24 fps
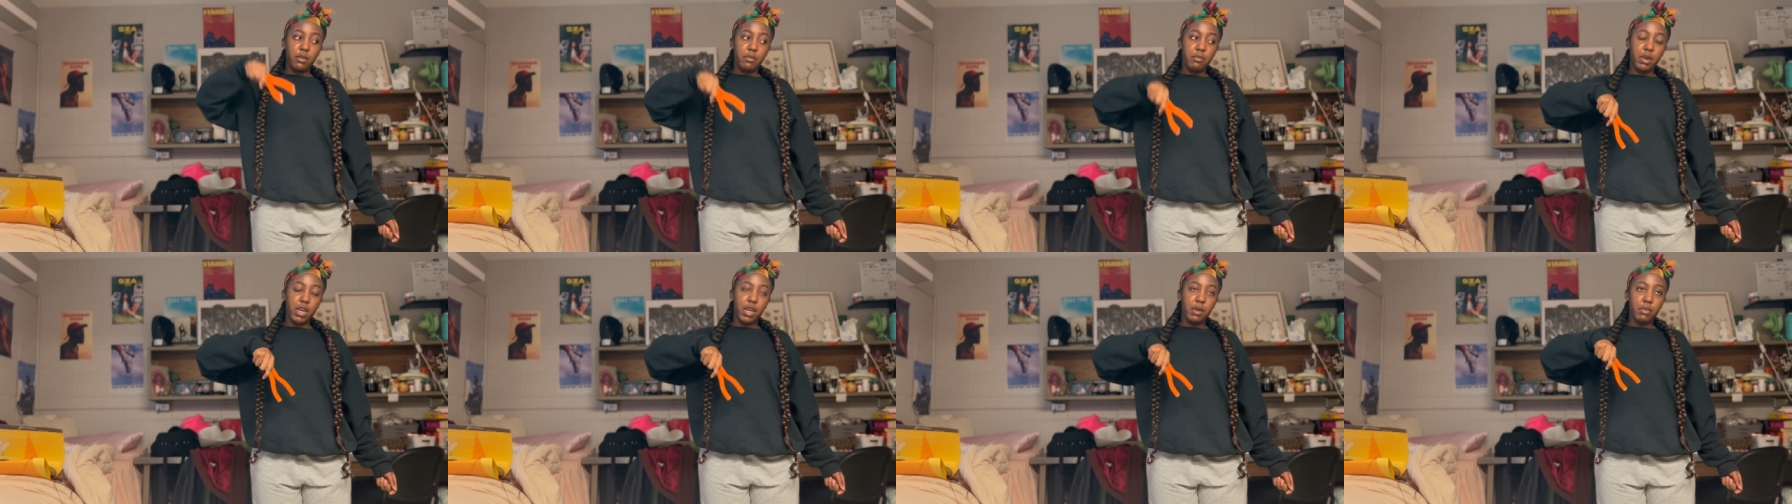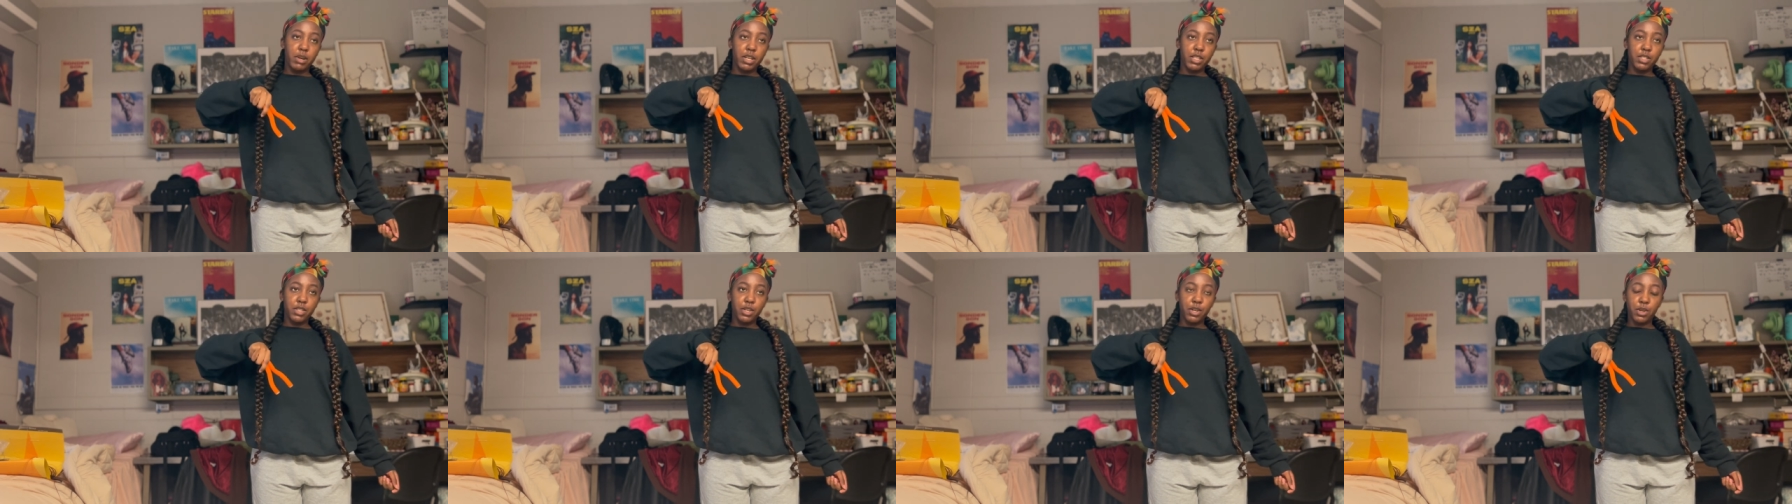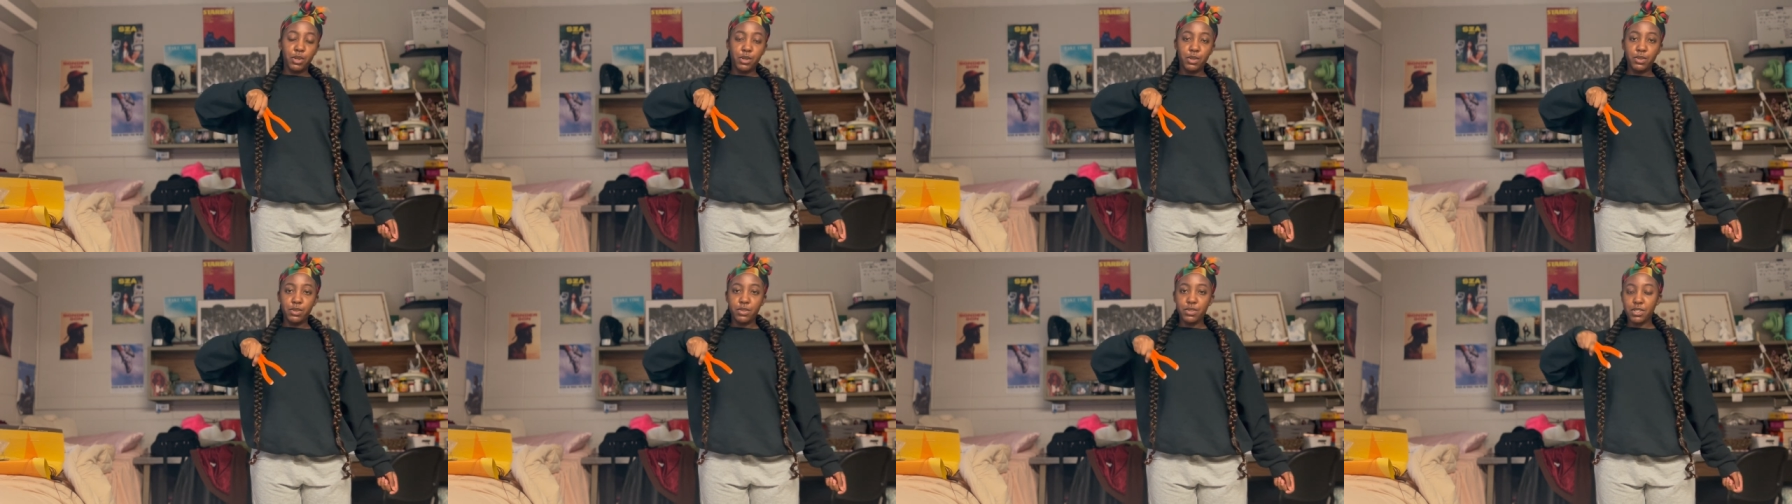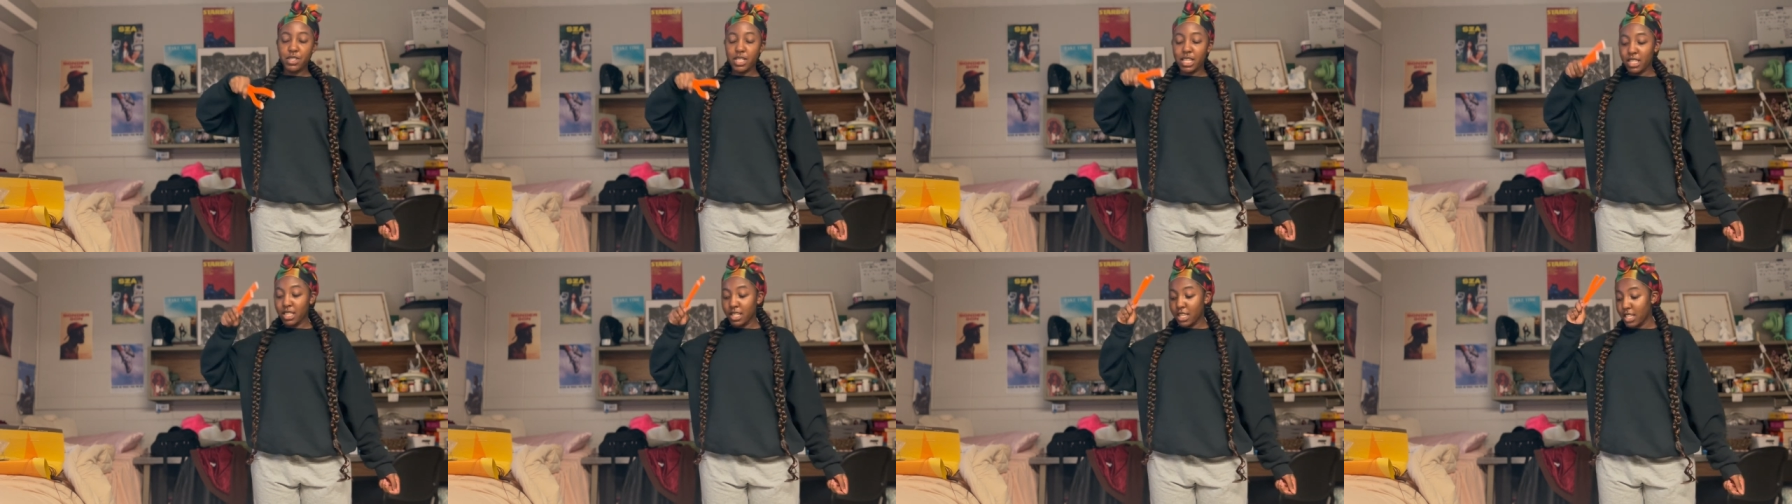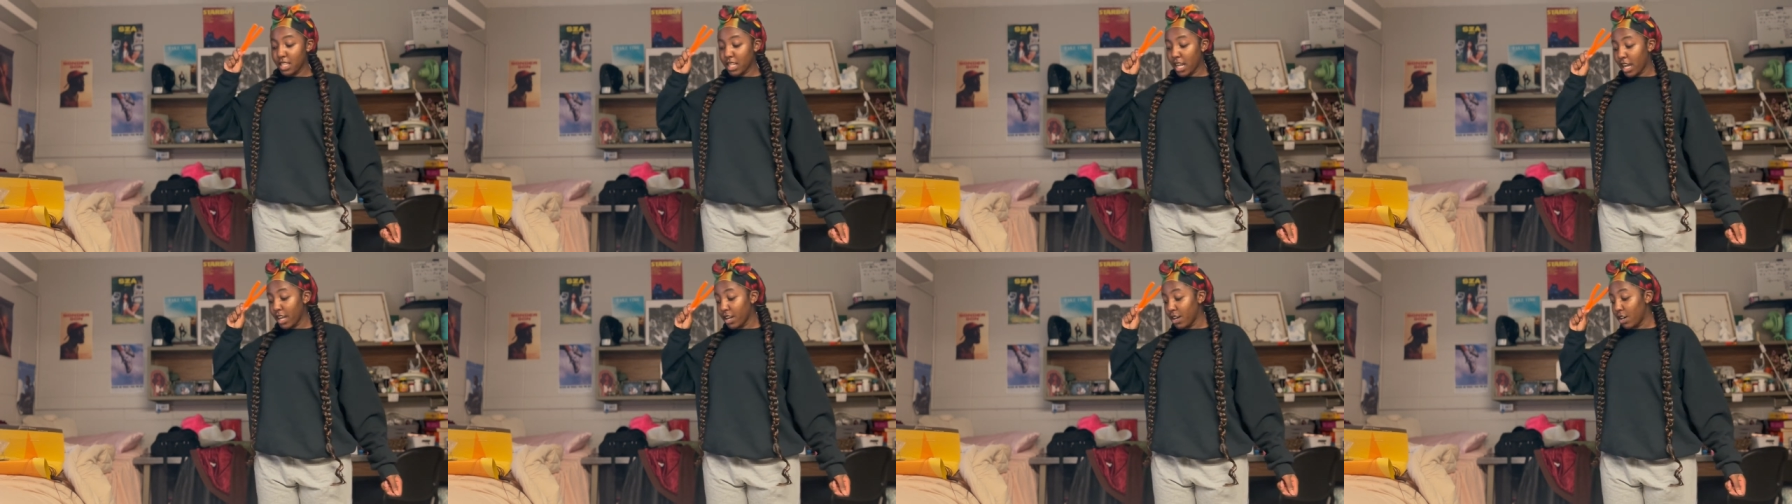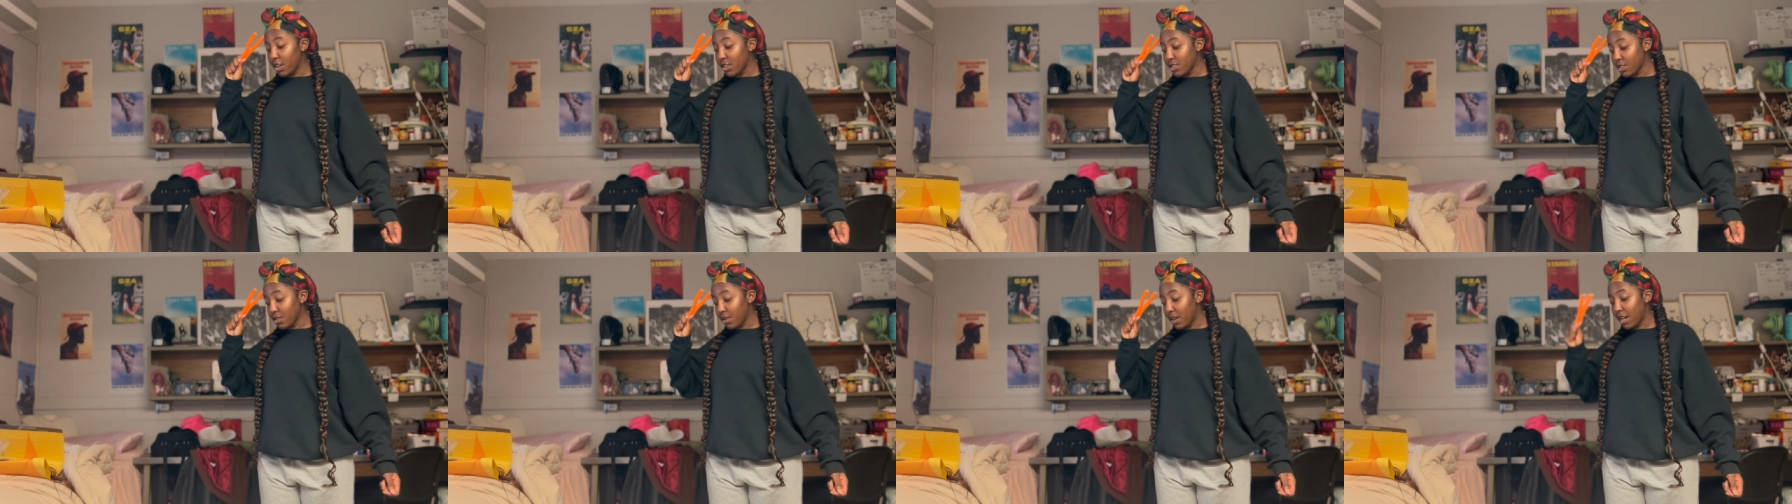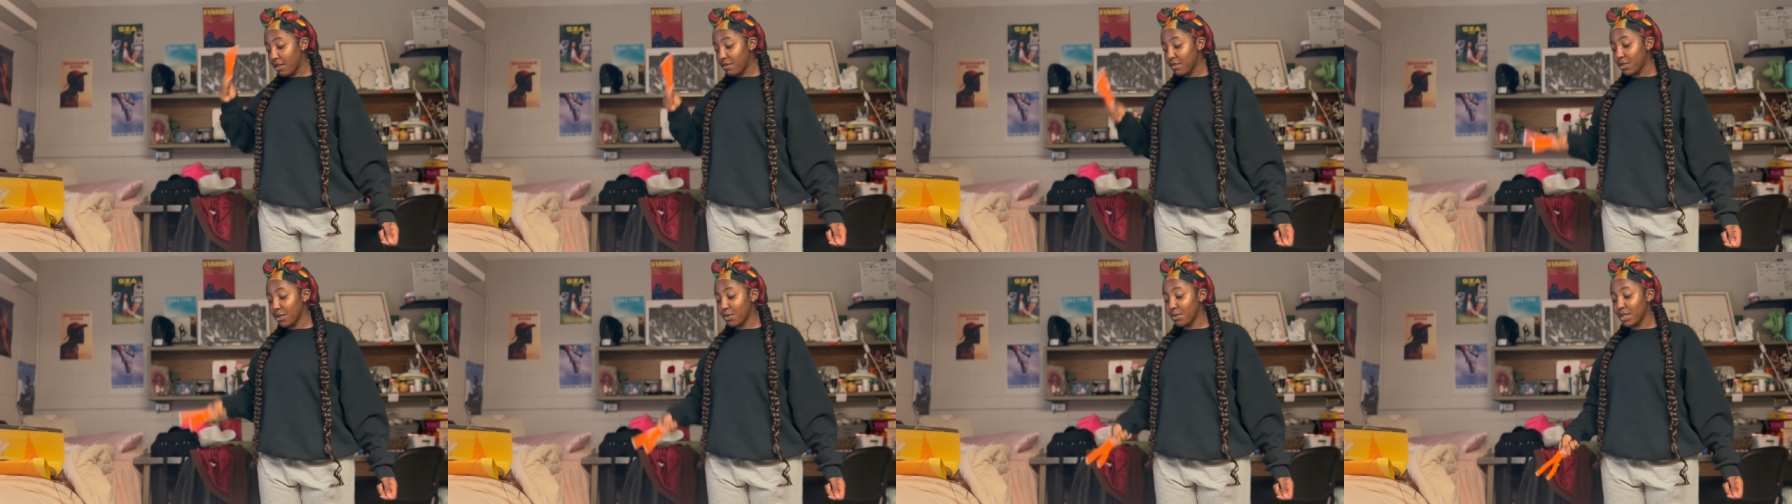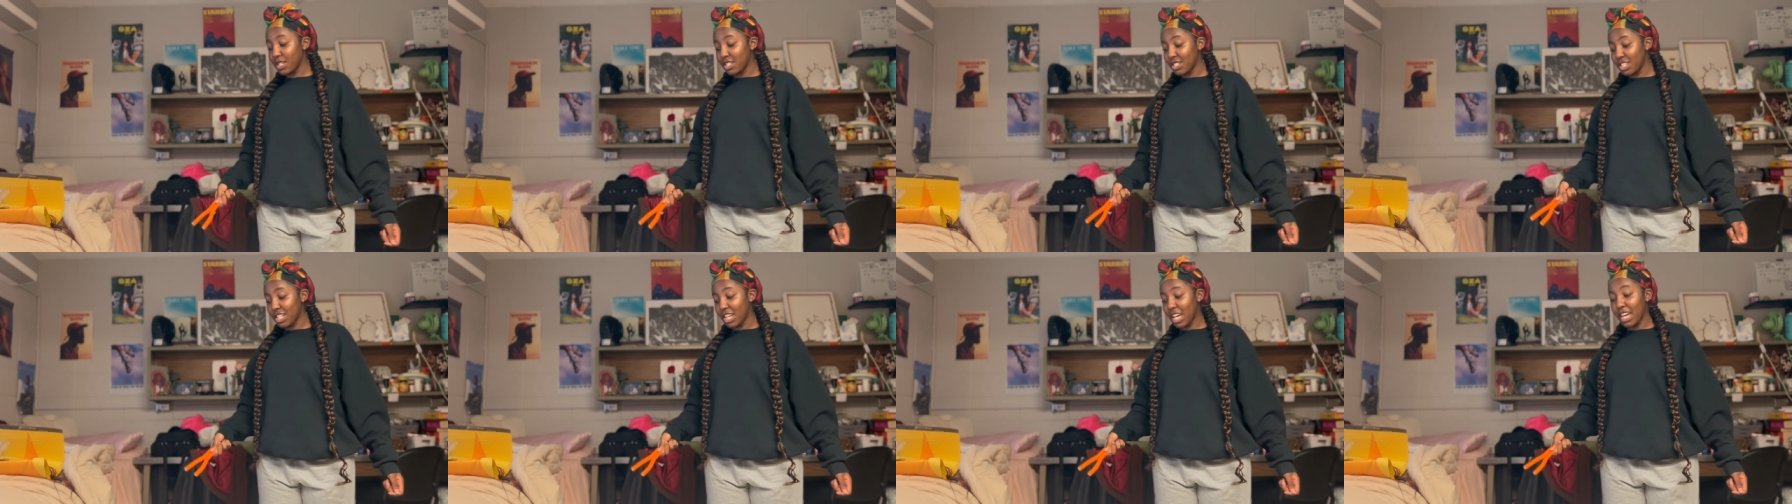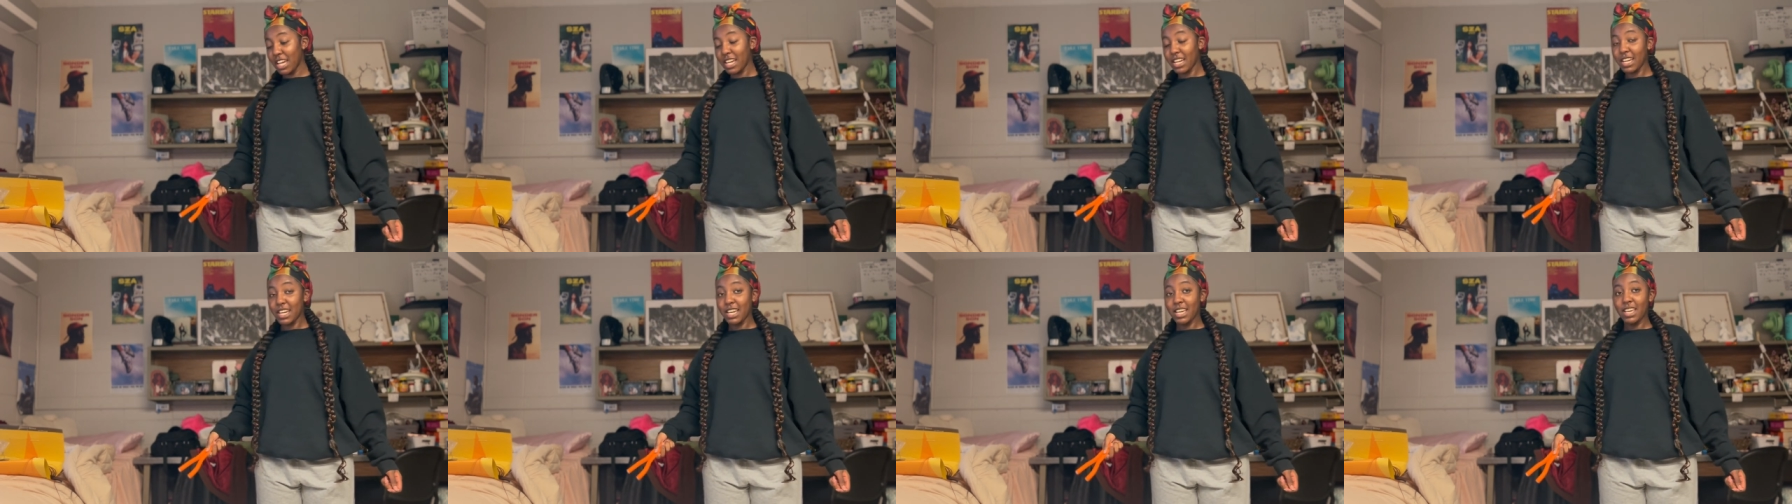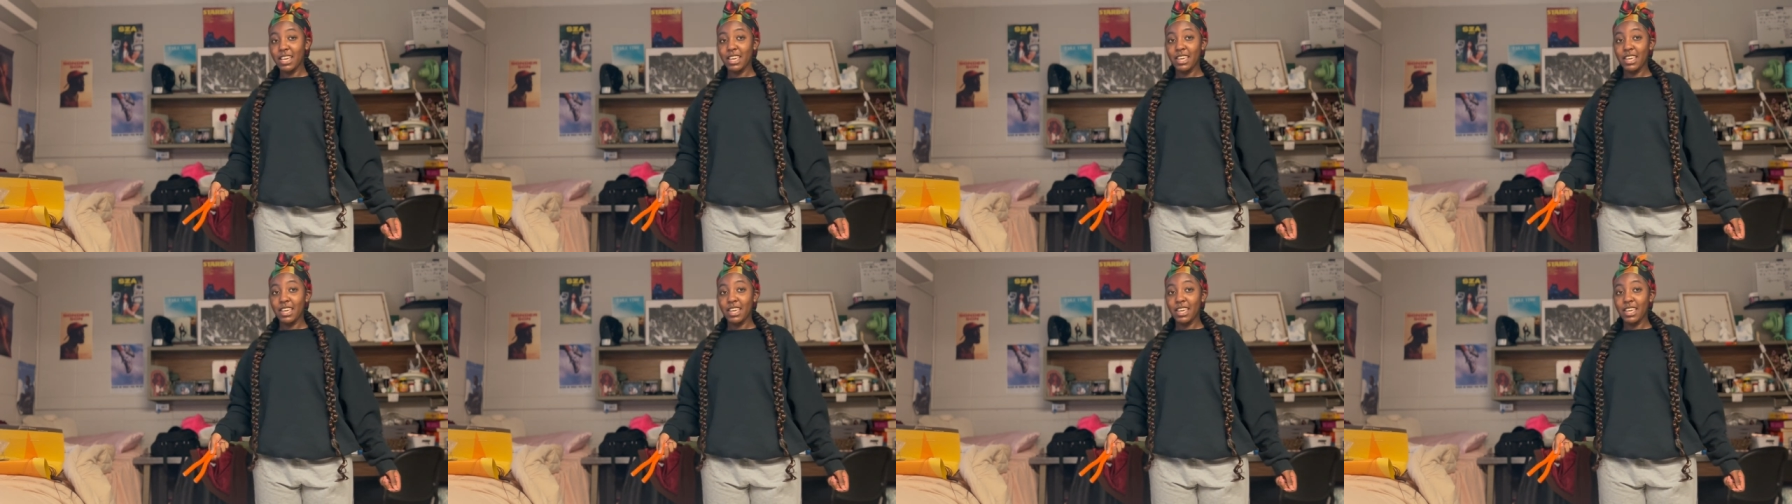paint my toes, and then I also have to recheck